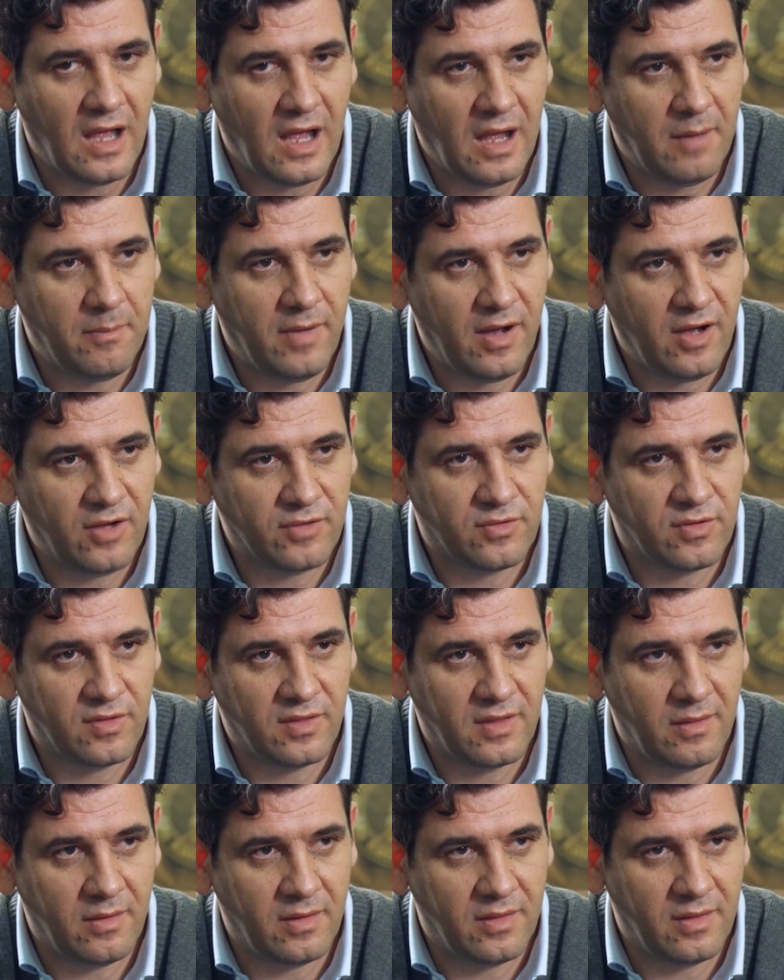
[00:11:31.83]
about
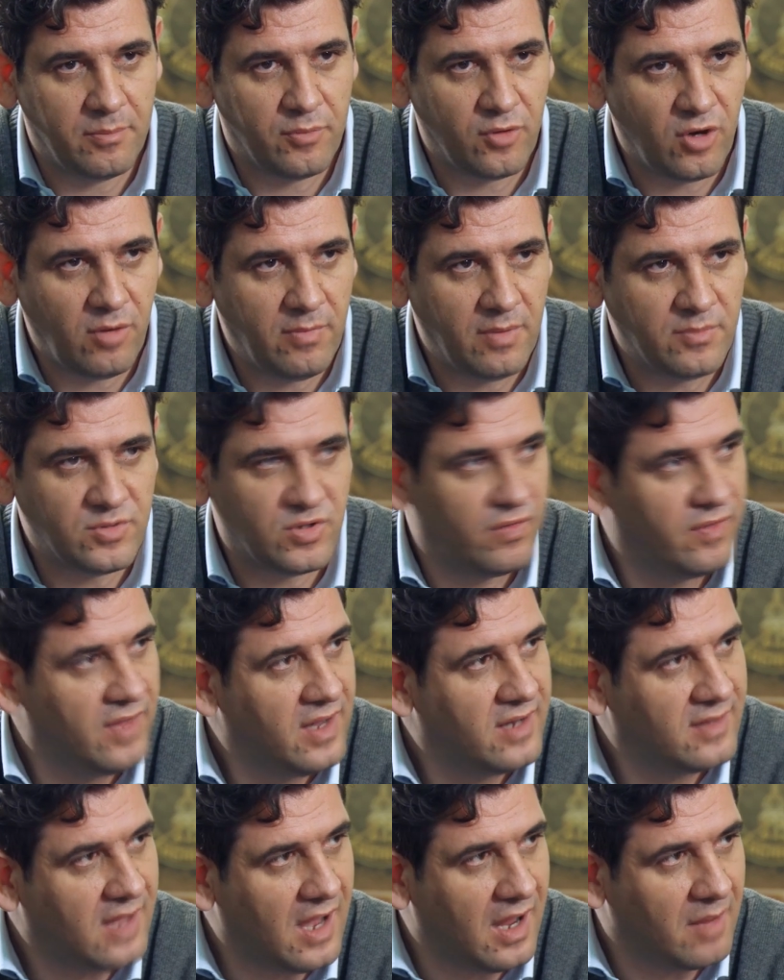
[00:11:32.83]
the, the problems of
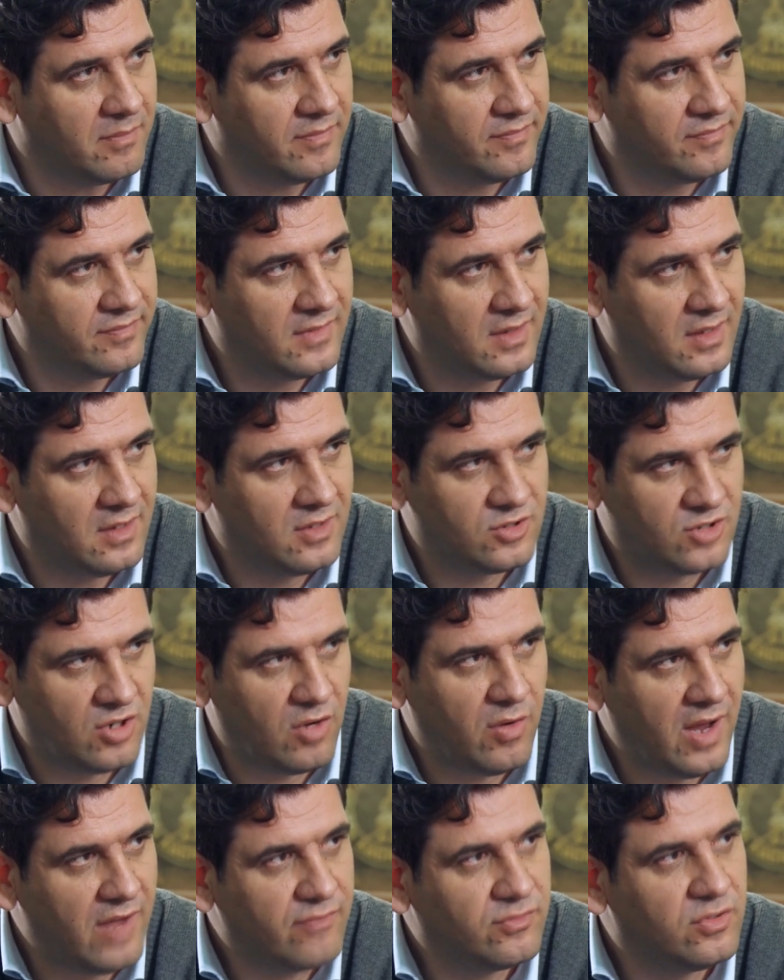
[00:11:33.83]
their time.
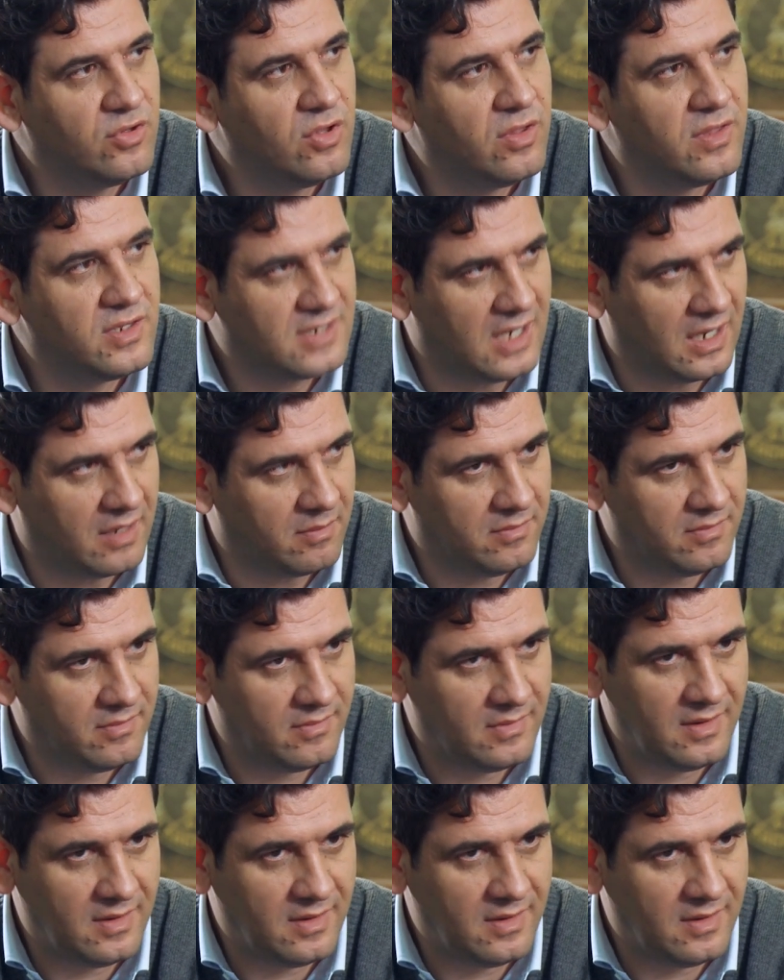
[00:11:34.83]
So we have to do the same.